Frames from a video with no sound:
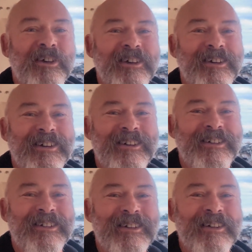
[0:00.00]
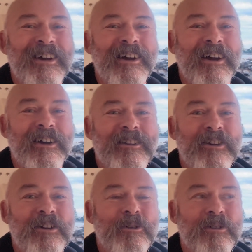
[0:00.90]
I
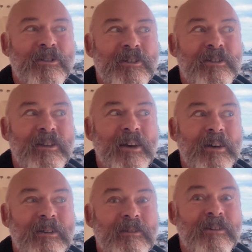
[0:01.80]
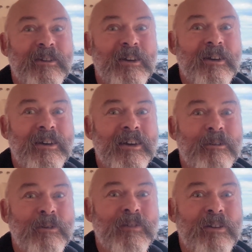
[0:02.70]
know, it's just like, yeah, okay,
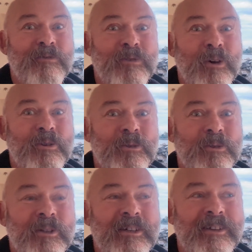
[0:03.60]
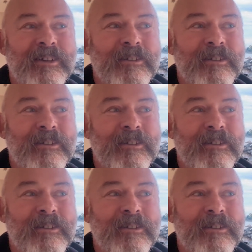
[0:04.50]
we've done Forster, right?